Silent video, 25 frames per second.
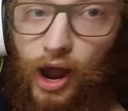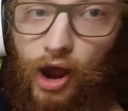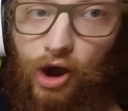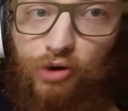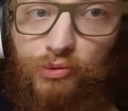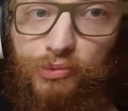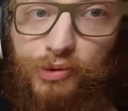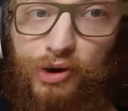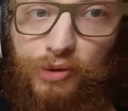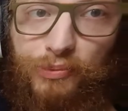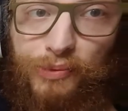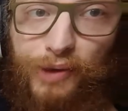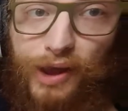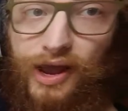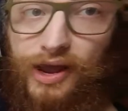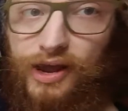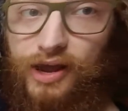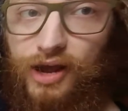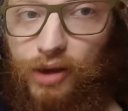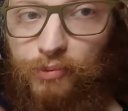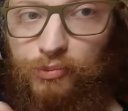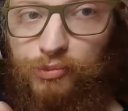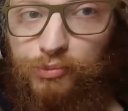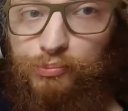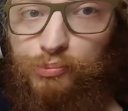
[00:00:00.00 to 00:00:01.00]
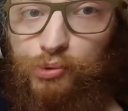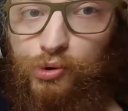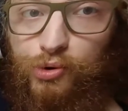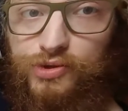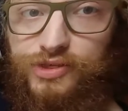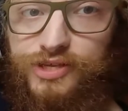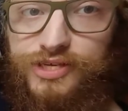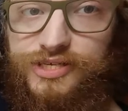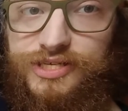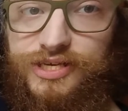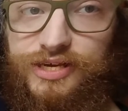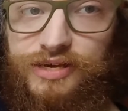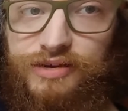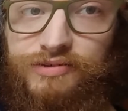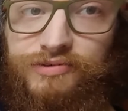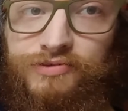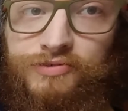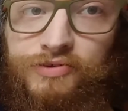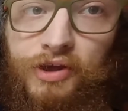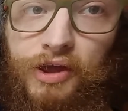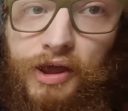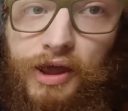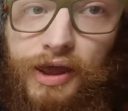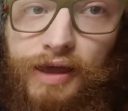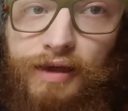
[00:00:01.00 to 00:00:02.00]
I will be right back. I'm going to pour these in,
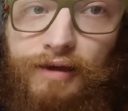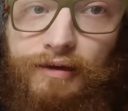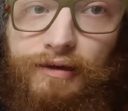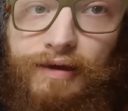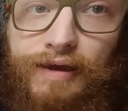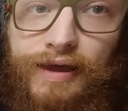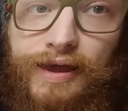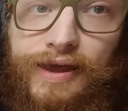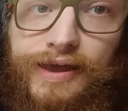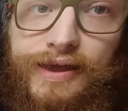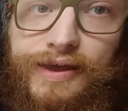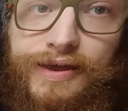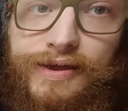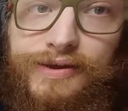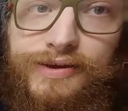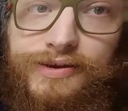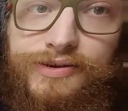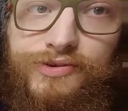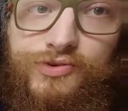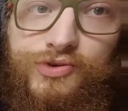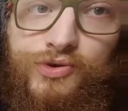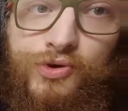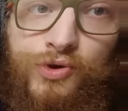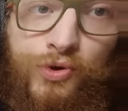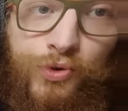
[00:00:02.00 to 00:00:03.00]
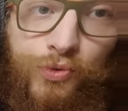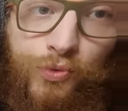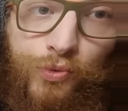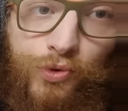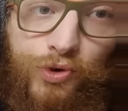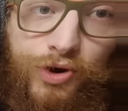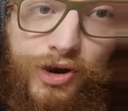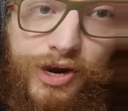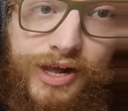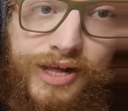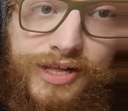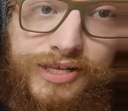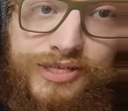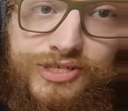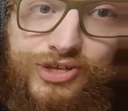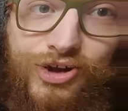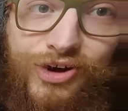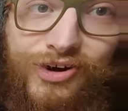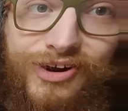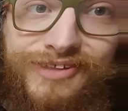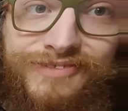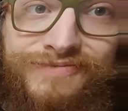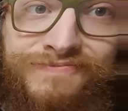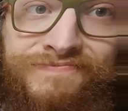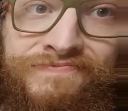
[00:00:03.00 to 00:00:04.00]
and we're going to get
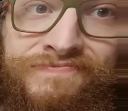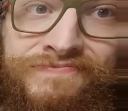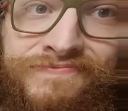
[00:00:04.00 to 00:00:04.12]
started.